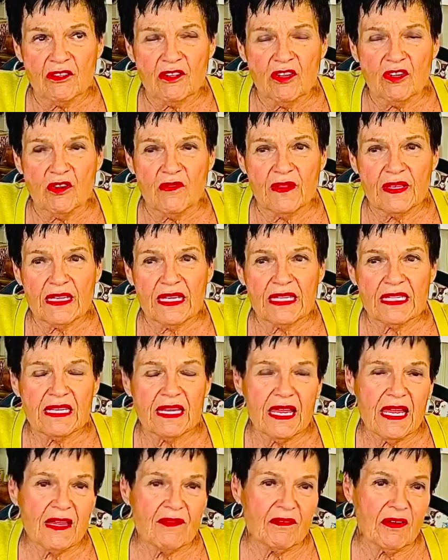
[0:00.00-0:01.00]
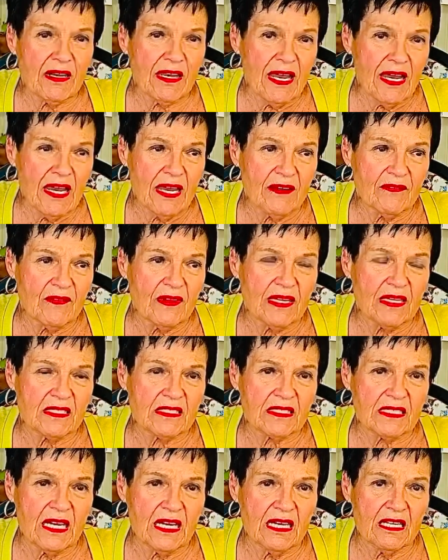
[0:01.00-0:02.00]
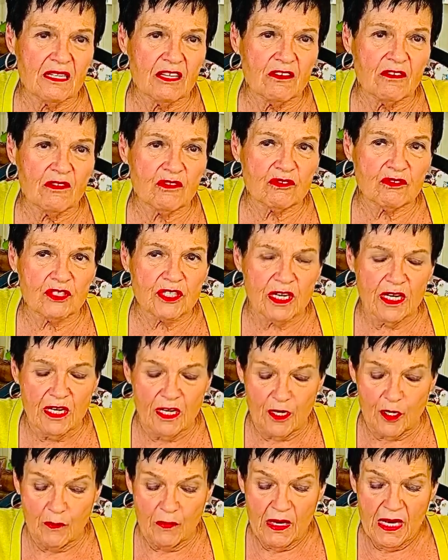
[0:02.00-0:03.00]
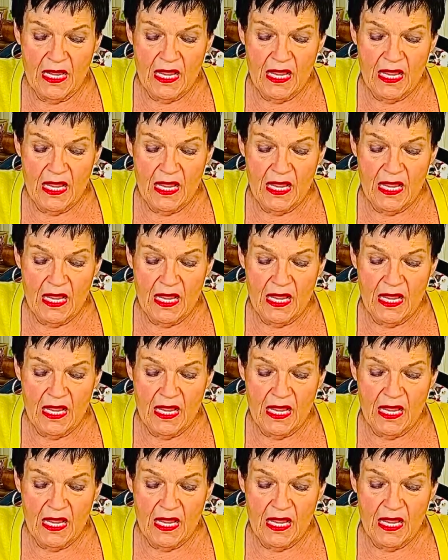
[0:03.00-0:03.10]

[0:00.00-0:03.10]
They need to have a life outside of their job.